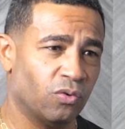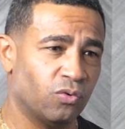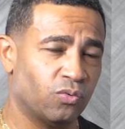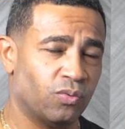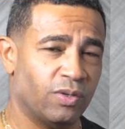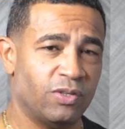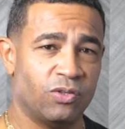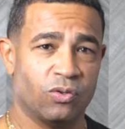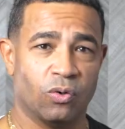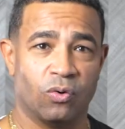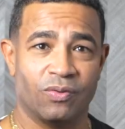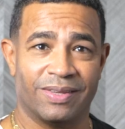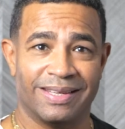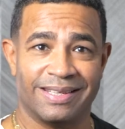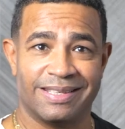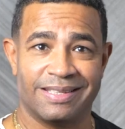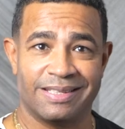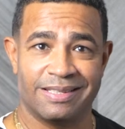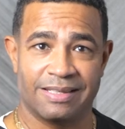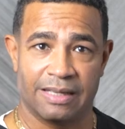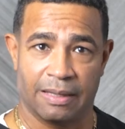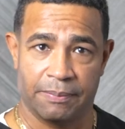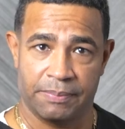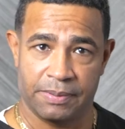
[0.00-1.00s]
switch, or the
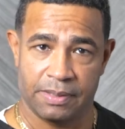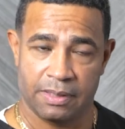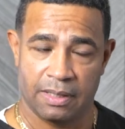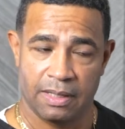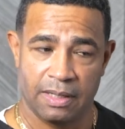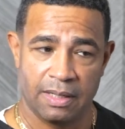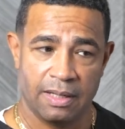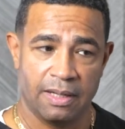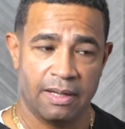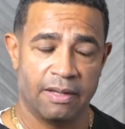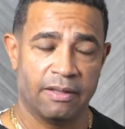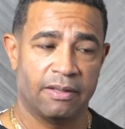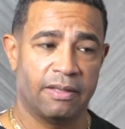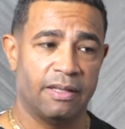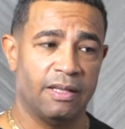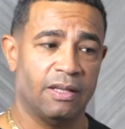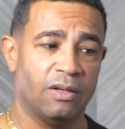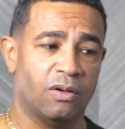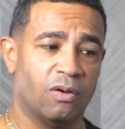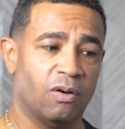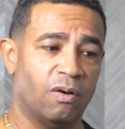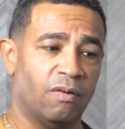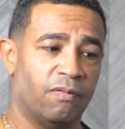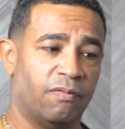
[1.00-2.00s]
SIPS,
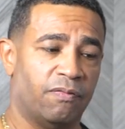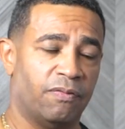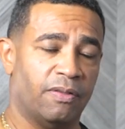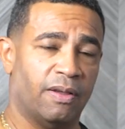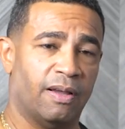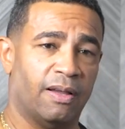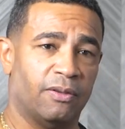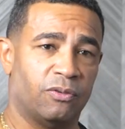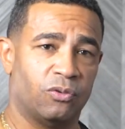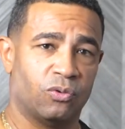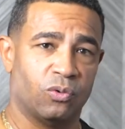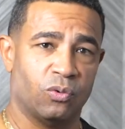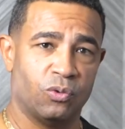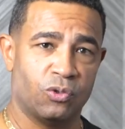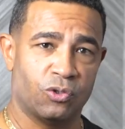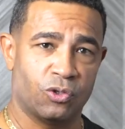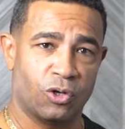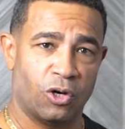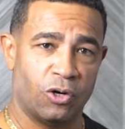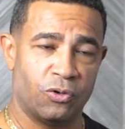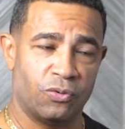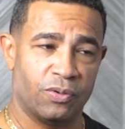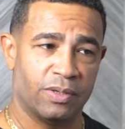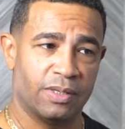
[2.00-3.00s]
think of two
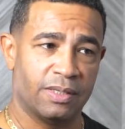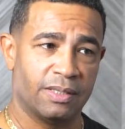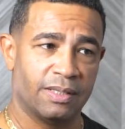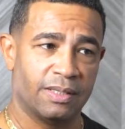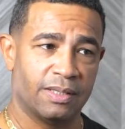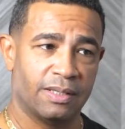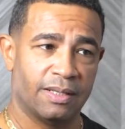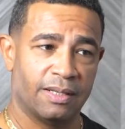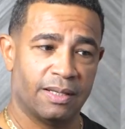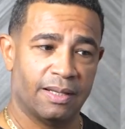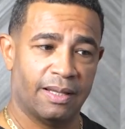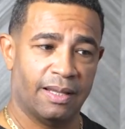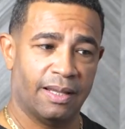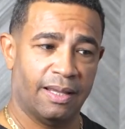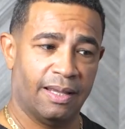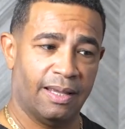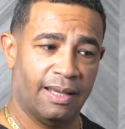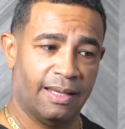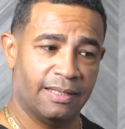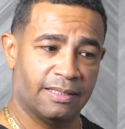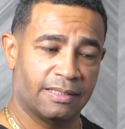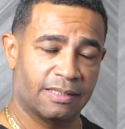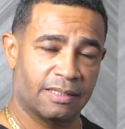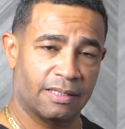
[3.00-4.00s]
surgery:
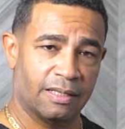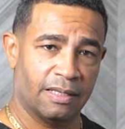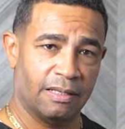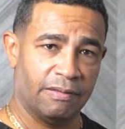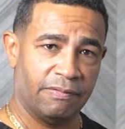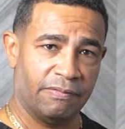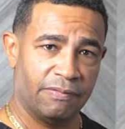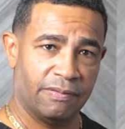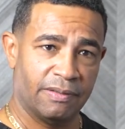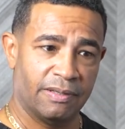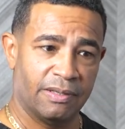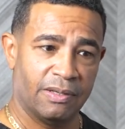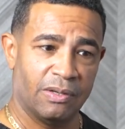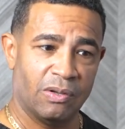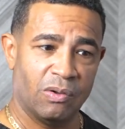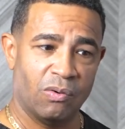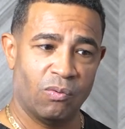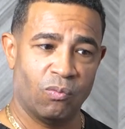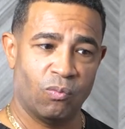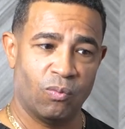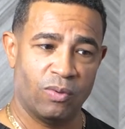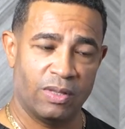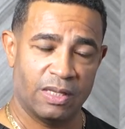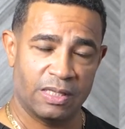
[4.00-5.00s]
a sleeve
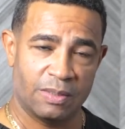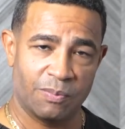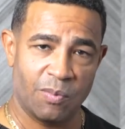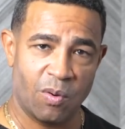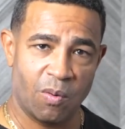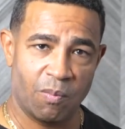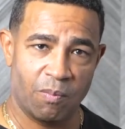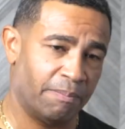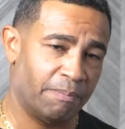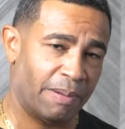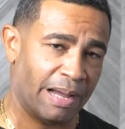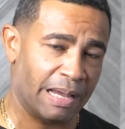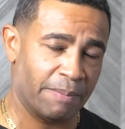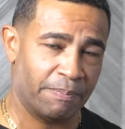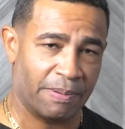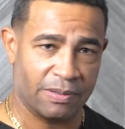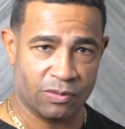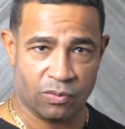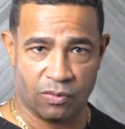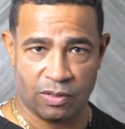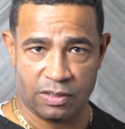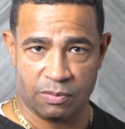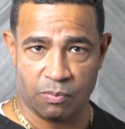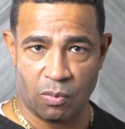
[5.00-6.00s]
with a small bypass
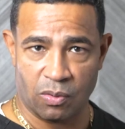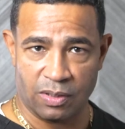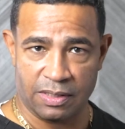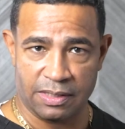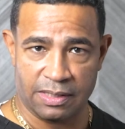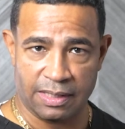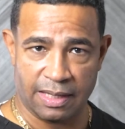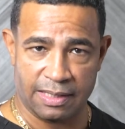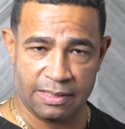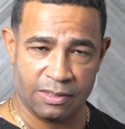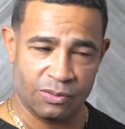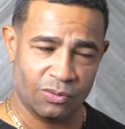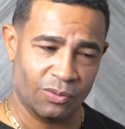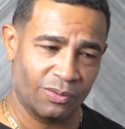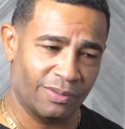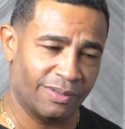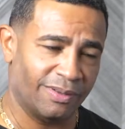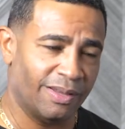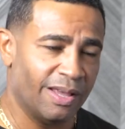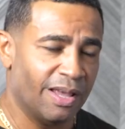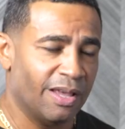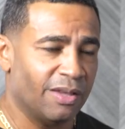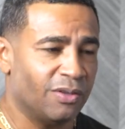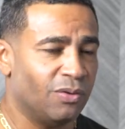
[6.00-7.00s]
of the small intestine. So
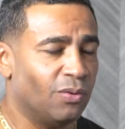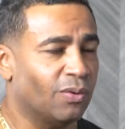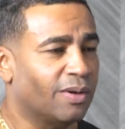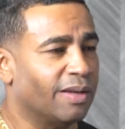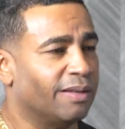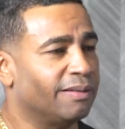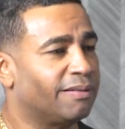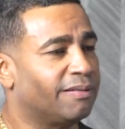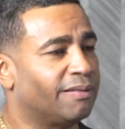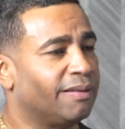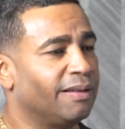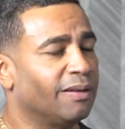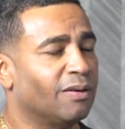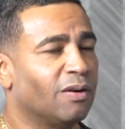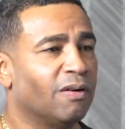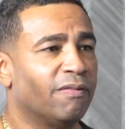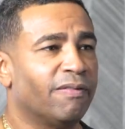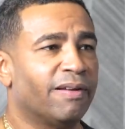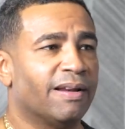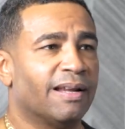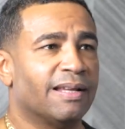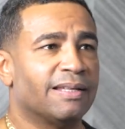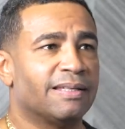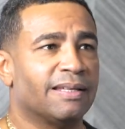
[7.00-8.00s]
you can think of
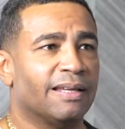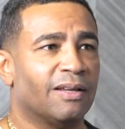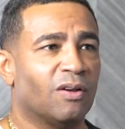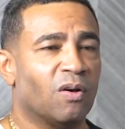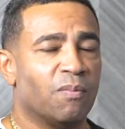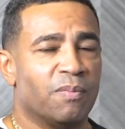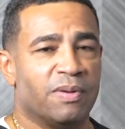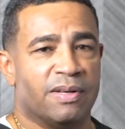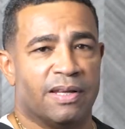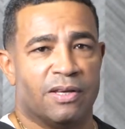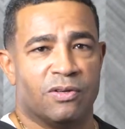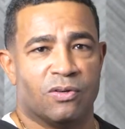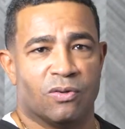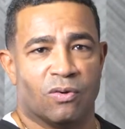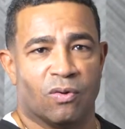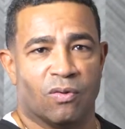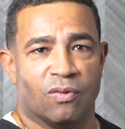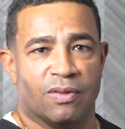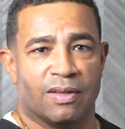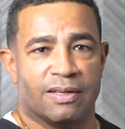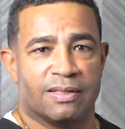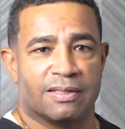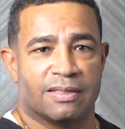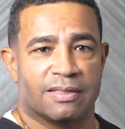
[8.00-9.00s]
it as a combination of
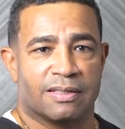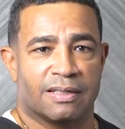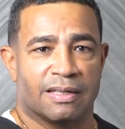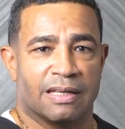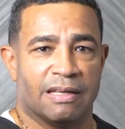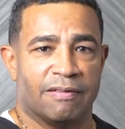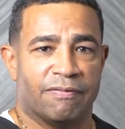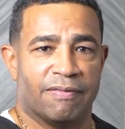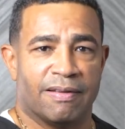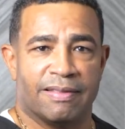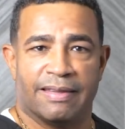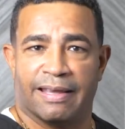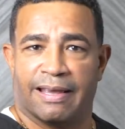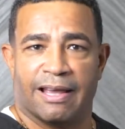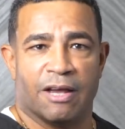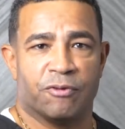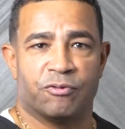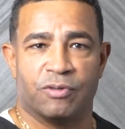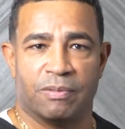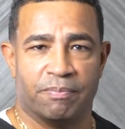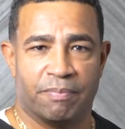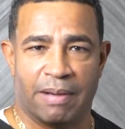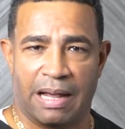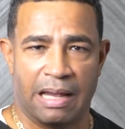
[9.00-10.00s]
the sleeve and the
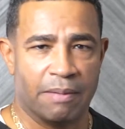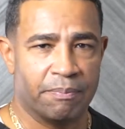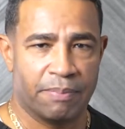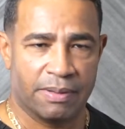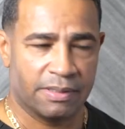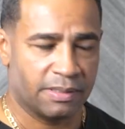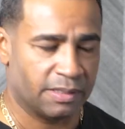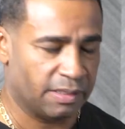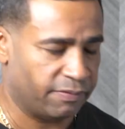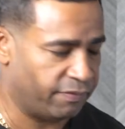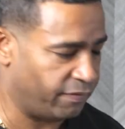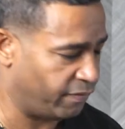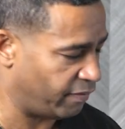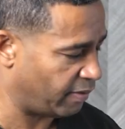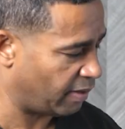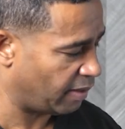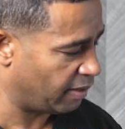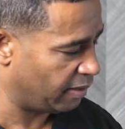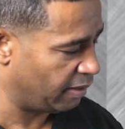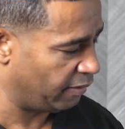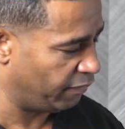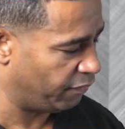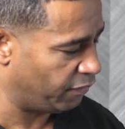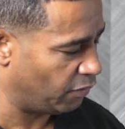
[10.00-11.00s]
gastric bypass,
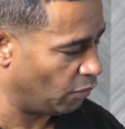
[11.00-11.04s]
if you